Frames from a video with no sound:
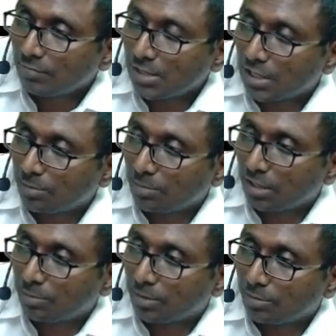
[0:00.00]
Jan may
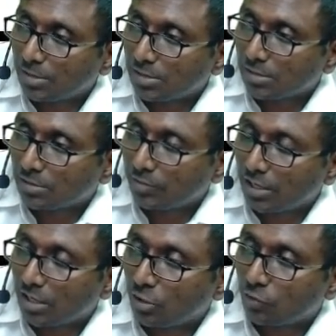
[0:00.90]
happened means
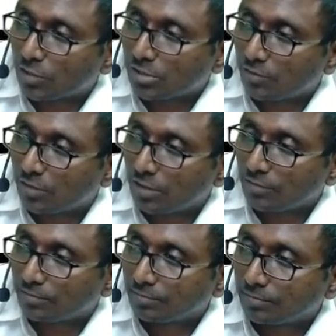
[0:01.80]
where are you first of all?
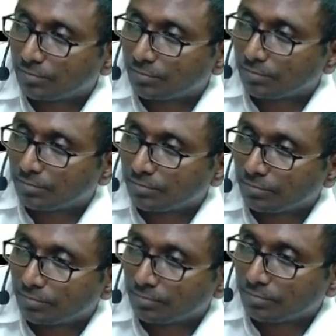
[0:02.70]

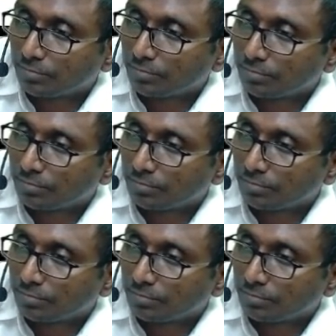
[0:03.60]
March.